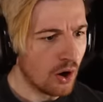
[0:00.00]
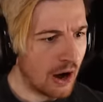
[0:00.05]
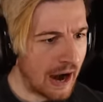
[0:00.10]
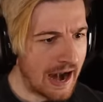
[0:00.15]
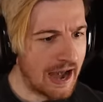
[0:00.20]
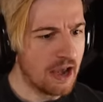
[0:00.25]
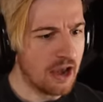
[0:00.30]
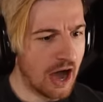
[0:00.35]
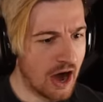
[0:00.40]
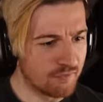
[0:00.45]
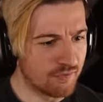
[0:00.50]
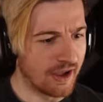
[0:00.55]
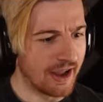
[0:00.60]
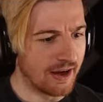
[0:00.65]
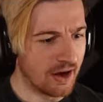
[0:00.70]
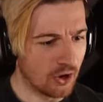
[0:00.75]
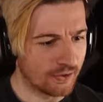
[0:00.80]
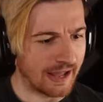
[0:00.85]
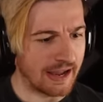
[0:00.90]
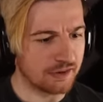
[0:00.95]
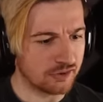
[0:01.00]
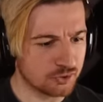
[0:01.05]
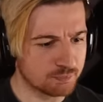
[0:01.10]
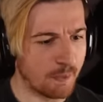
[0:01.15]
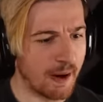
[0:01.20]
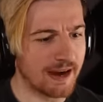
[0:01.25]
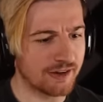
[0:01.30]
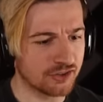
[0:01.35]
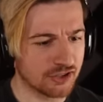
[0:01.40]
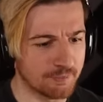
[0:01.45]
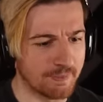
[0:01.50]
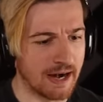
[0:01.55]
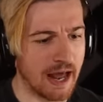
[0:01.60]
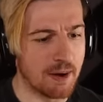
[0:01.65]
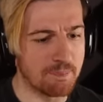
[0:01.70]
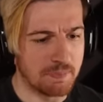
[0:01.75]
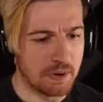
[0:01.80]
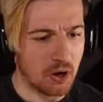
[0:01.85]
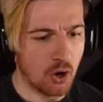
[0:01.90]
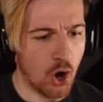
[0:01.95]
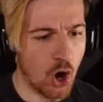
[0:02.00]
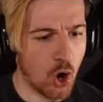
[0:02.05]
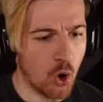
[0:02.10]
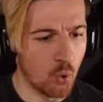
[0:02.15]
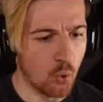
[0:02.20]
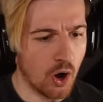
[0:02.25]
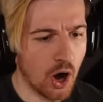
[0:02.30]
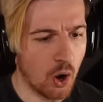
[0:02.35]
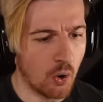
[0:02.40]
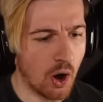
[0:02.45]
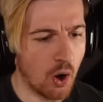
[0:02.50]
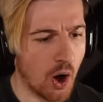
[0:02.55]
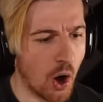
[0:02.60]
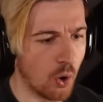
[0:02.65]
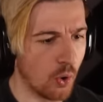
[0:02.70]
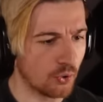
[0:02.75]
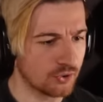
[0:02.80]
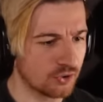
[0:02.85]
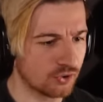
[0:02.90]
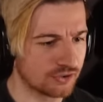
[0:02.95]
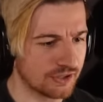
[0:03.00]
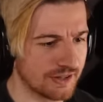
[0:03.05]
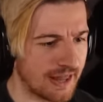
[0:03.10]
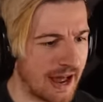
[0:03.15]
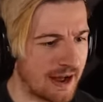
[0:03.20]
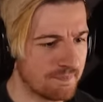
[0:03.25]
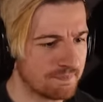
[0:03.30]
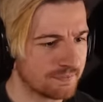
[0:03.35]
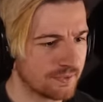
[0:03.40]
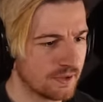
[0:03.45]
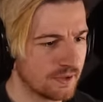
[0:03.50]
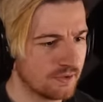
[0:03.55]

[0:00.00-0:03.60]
I love it. Okay, spikes coming up. Oh, oh, oh, oh, you see that?